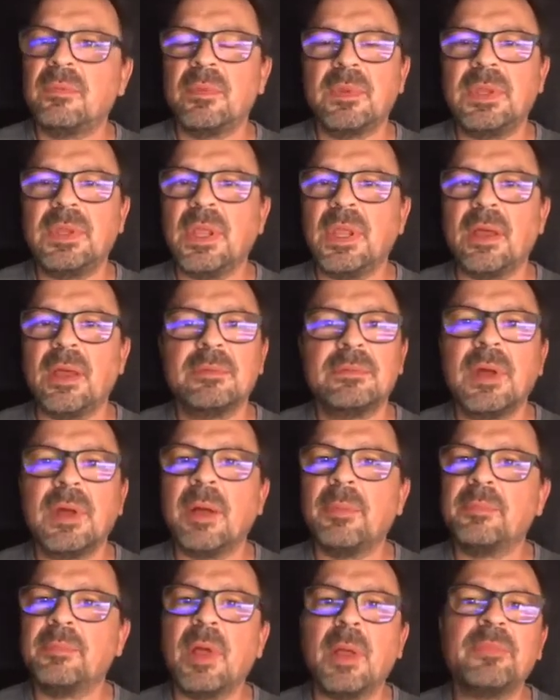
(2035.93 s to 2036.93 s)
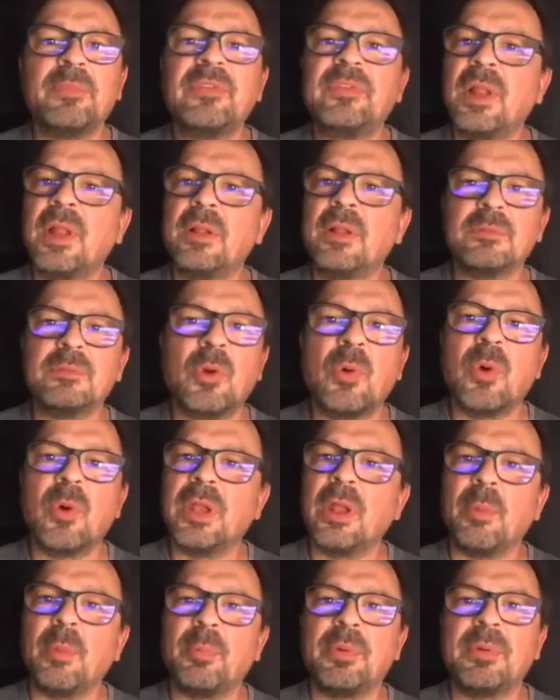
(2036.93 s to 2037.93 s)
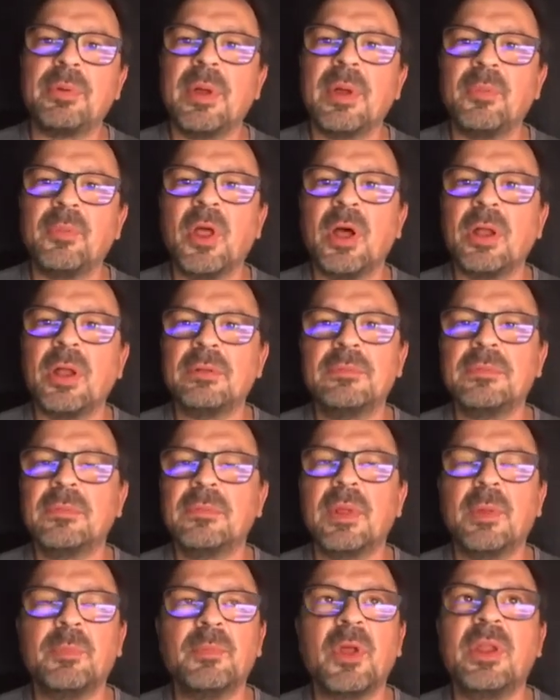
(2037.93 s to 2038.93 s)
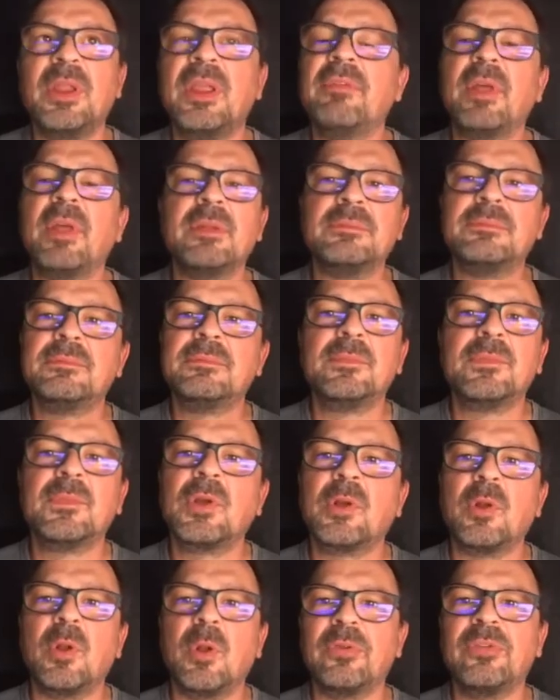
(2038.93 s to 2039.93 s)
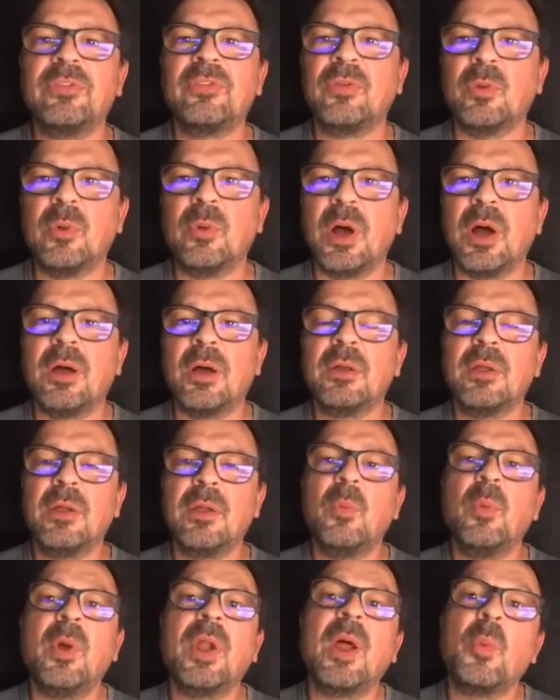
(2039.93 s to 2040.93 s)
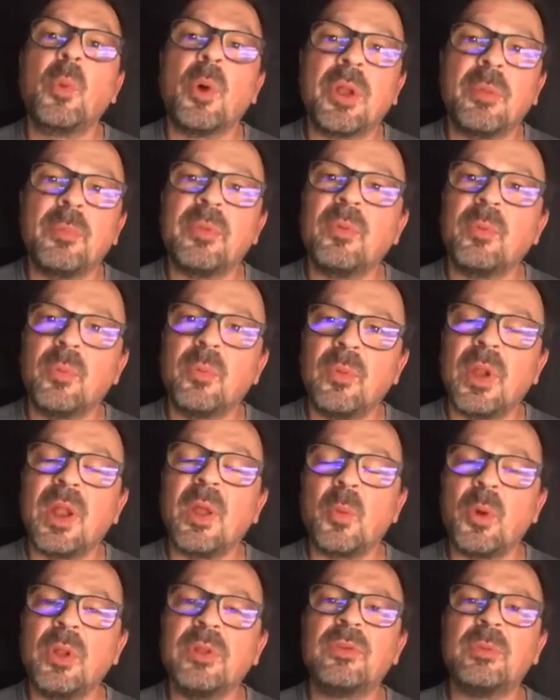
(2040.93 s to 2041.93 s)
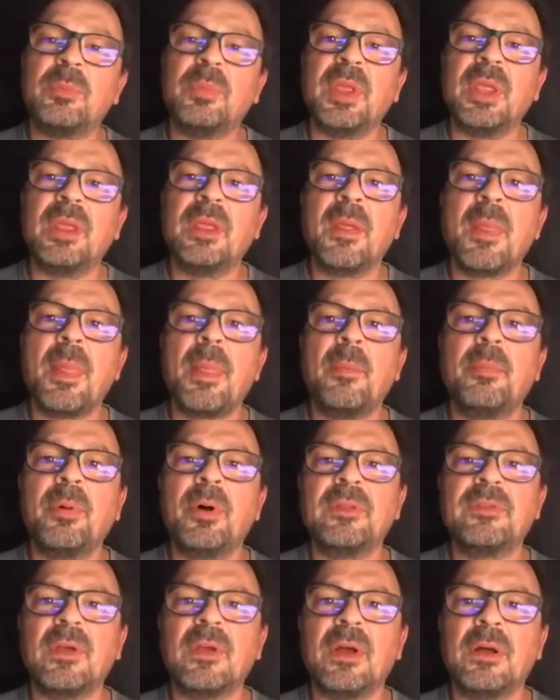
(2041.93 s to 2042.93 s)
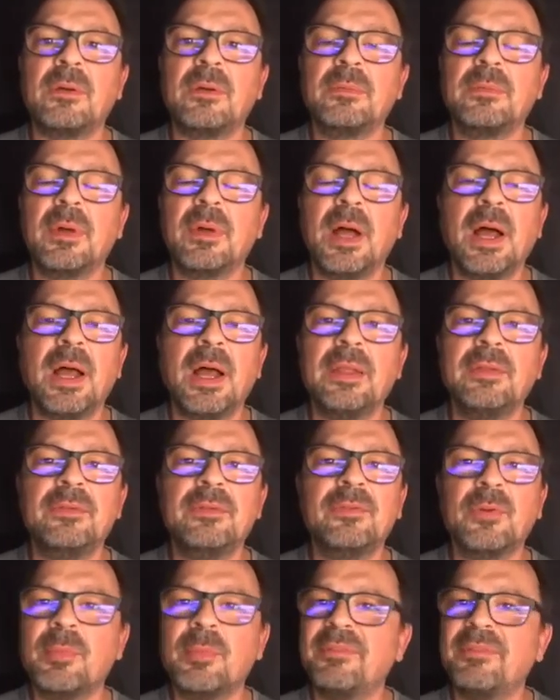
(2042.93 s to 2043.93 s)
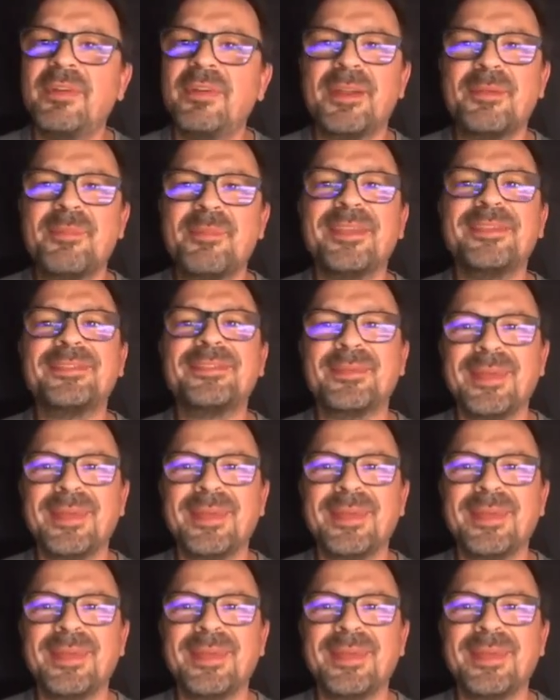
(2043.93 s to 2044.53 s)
yeah, I'm still going up. I'm not even close to where I want to be, but I do my very best to